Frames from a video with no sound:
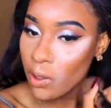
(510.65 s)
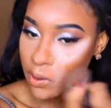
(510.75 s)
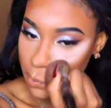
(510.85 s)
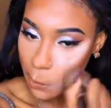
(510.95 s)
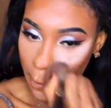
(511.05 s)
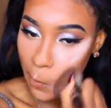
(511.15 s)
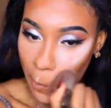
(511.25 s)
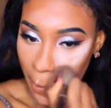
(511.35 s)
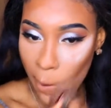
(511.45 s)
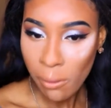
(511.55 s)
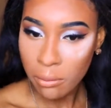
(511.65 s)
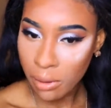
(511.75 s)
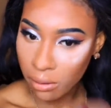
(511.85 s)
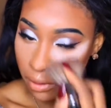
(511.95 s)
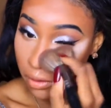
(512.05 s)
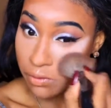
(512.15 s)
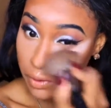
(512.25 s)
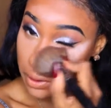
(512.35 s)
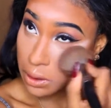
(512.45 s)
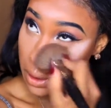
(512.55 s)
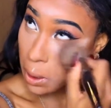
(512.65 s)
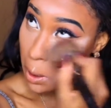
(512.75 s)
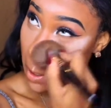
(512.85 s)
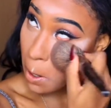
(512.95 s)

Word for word: Airspun, but I'm gonna fix it.